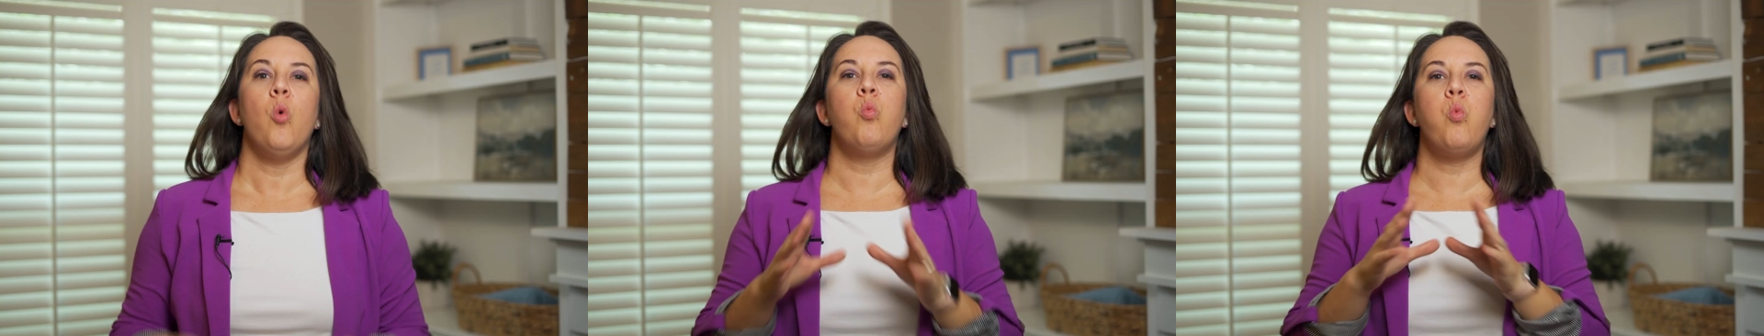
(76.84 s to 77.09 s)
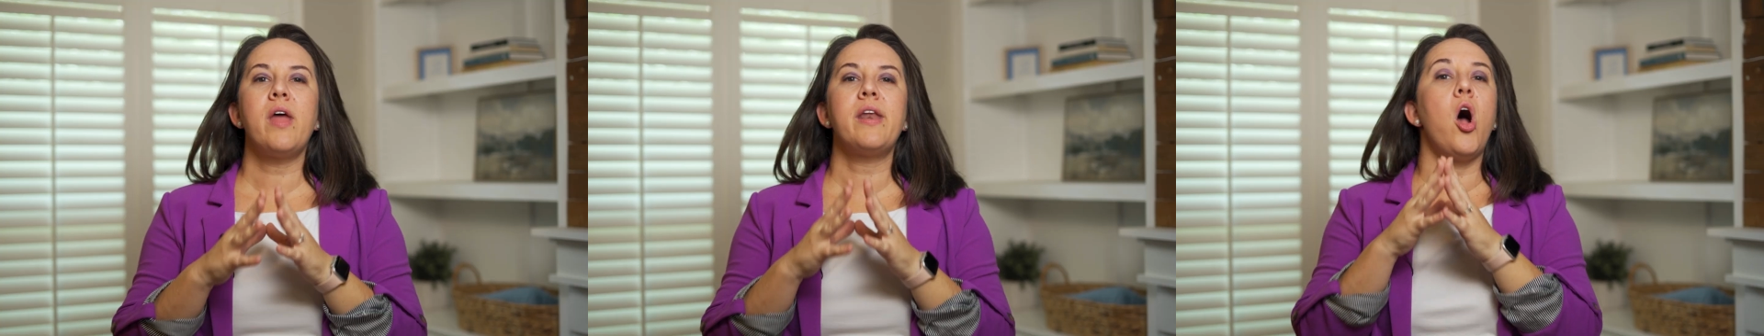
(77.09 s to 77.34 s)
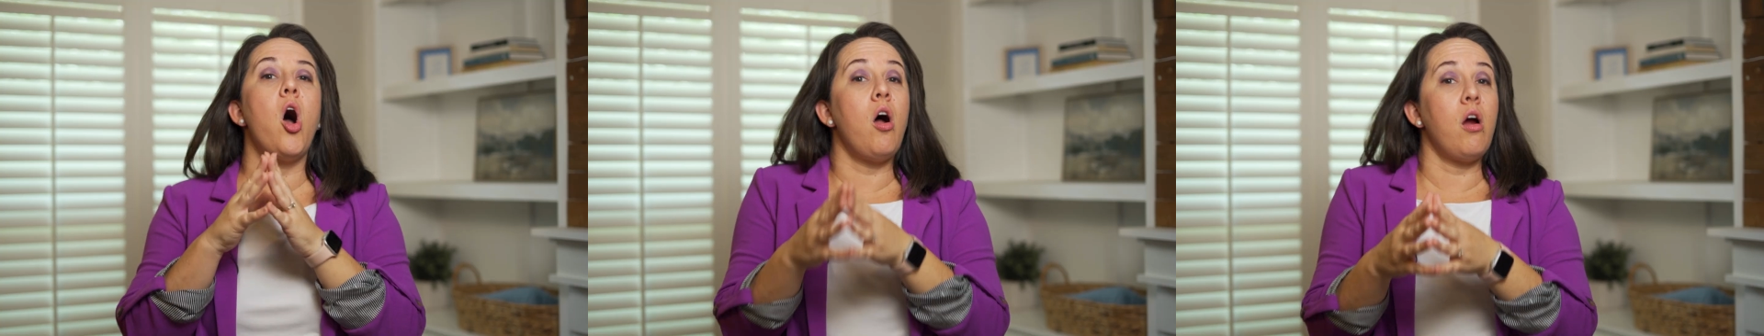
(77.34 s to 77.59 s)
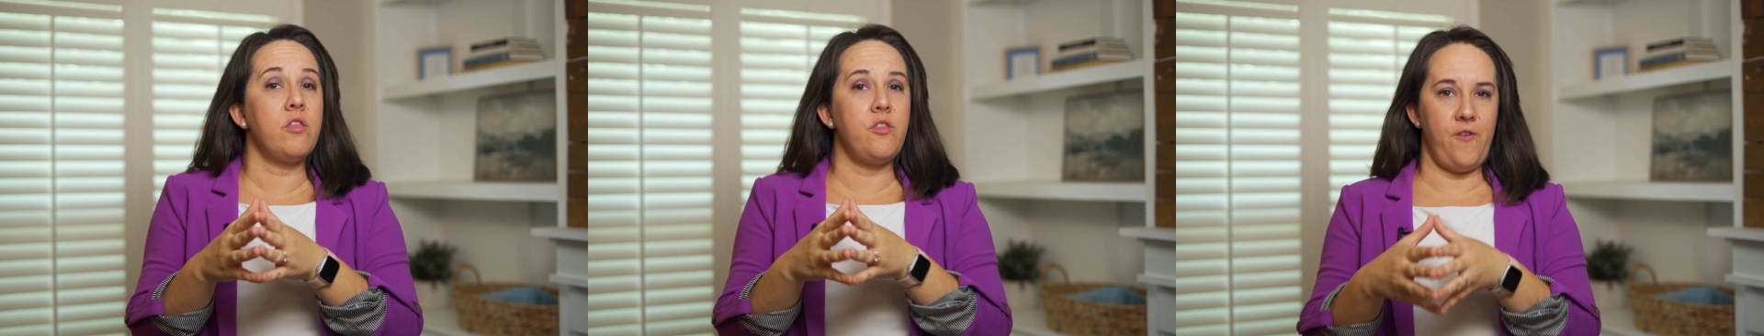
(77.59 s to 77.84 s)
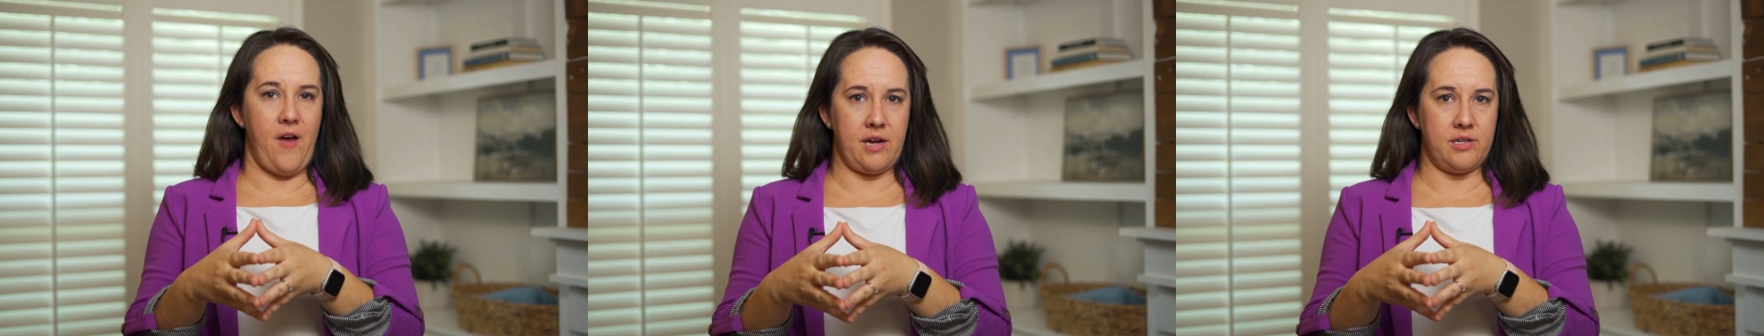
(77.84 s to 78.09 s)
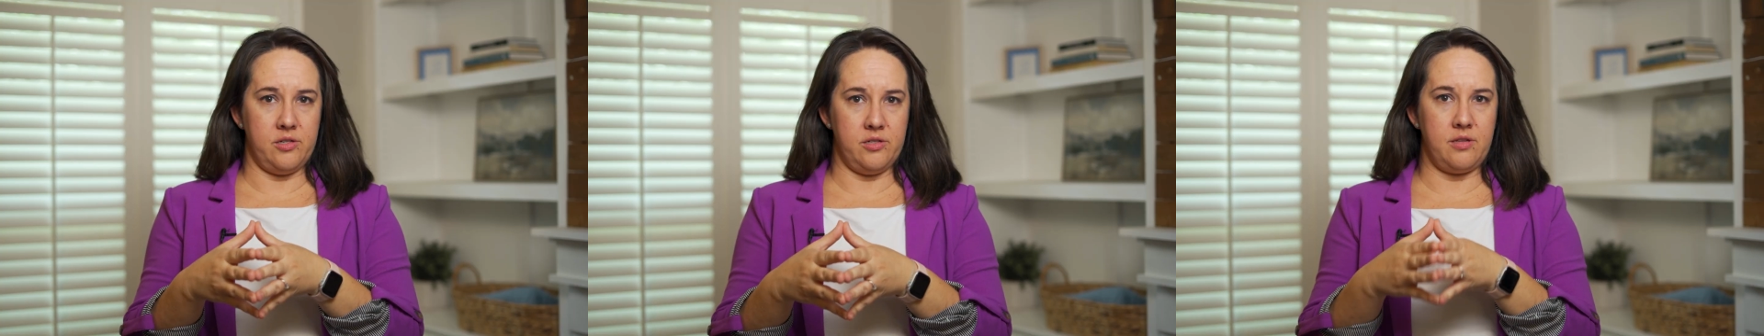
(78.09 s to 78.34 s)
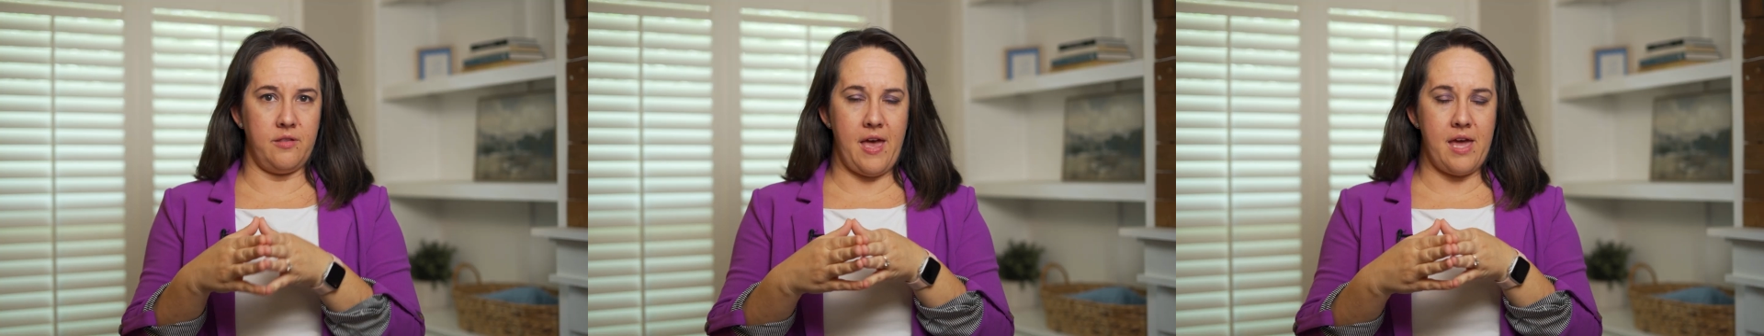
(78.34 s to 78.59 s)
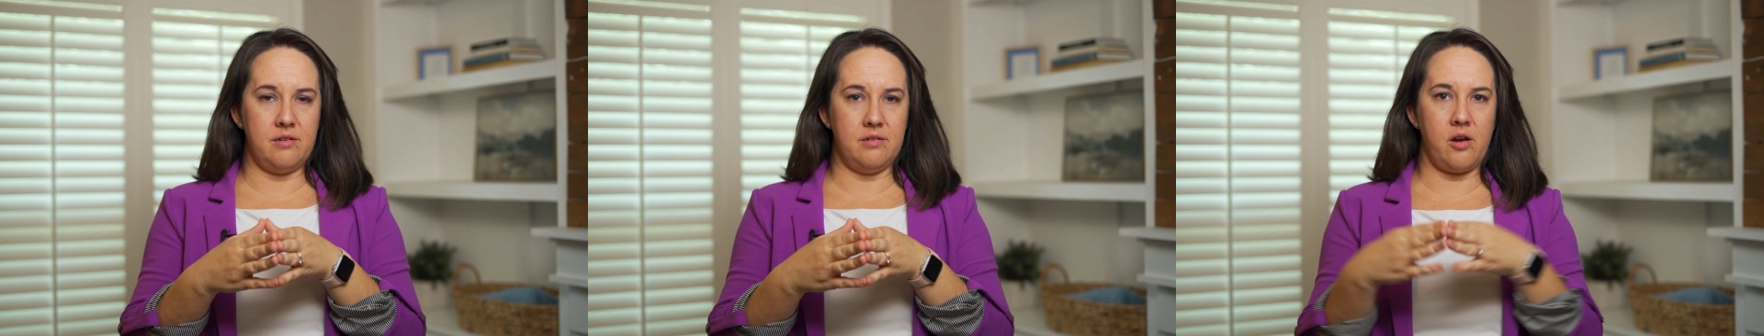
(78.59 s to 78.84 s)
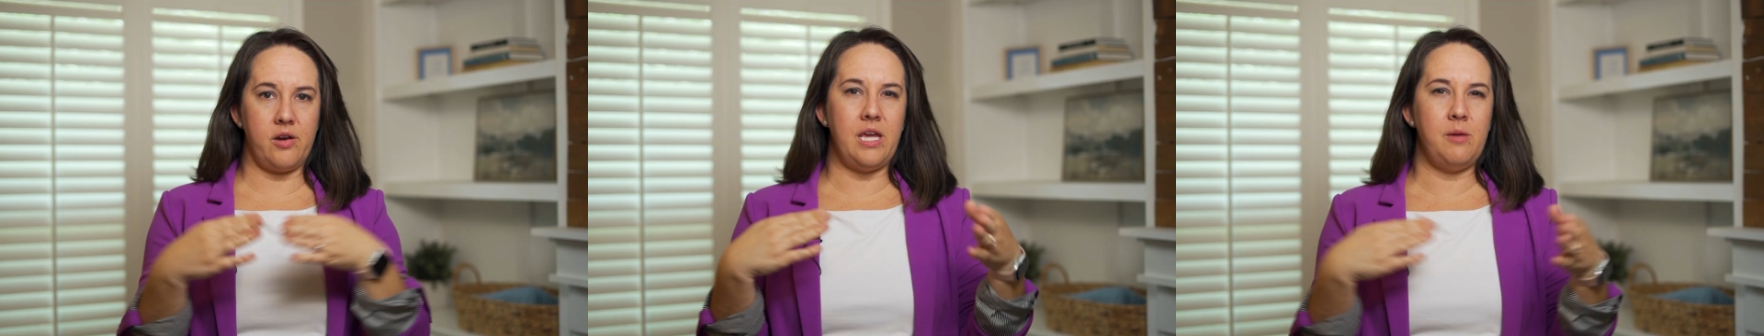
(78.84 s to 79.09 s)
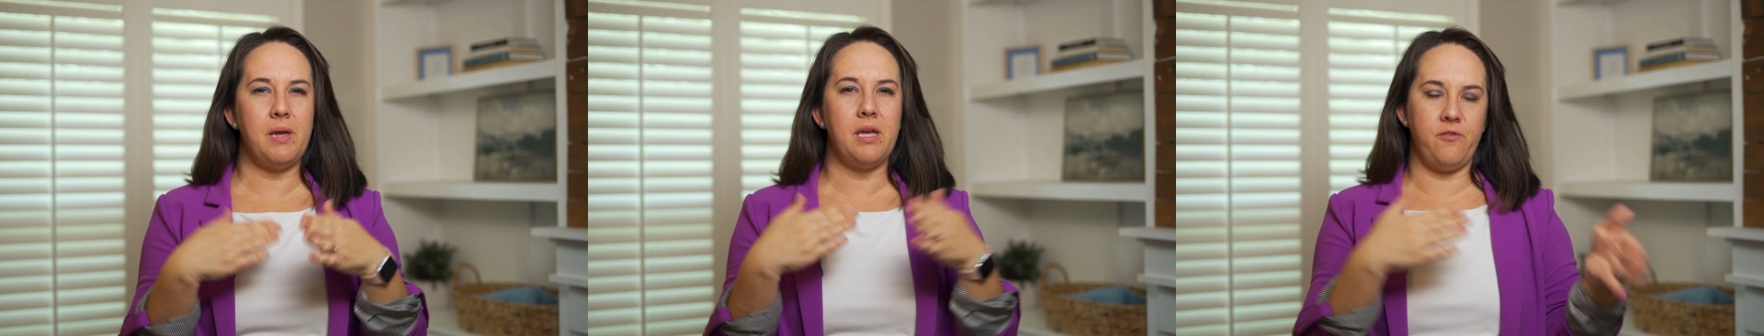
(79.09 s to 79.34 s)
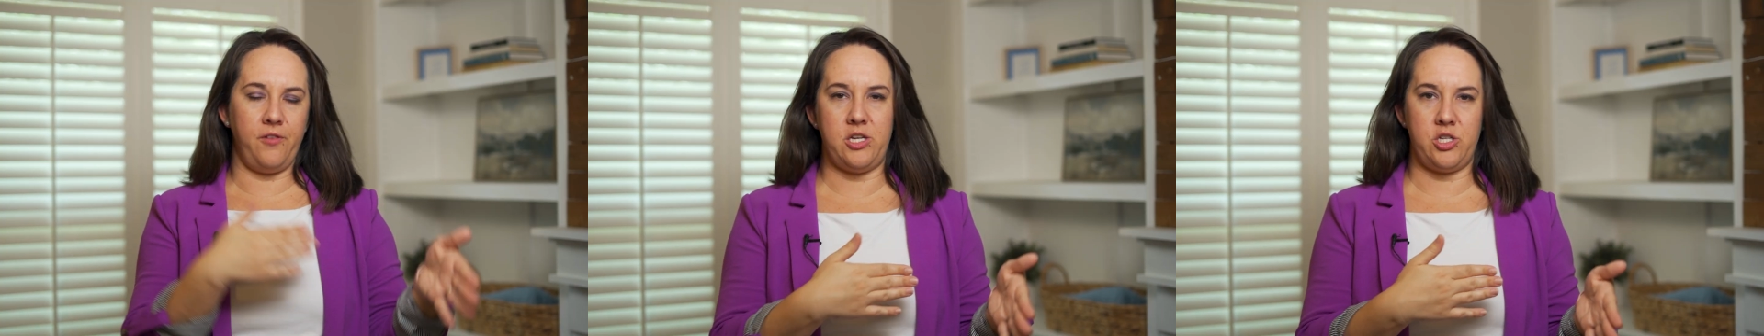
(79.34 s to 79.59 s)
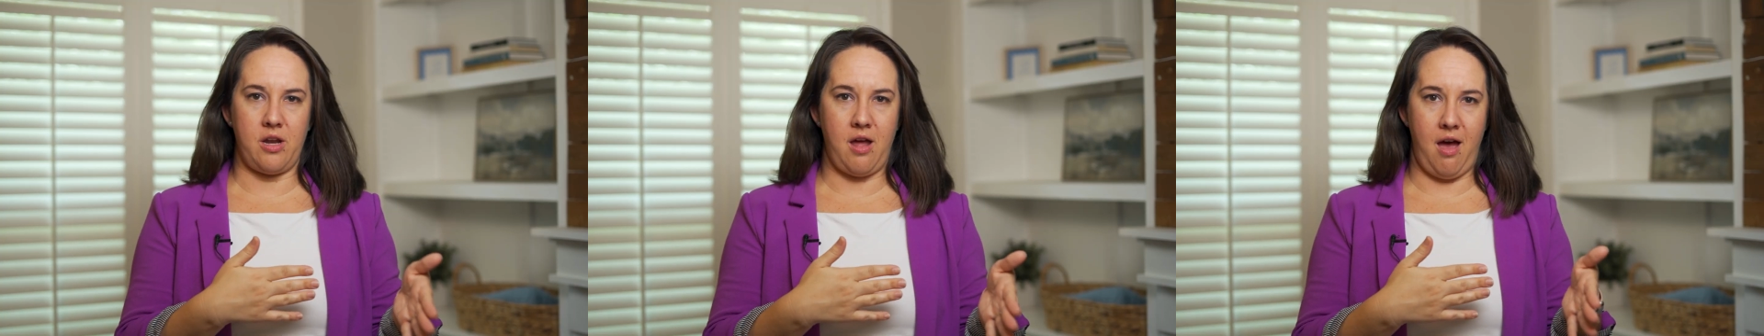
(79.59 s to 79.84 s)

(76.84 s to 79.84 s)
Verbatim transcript: What are the factors that are keeping inflation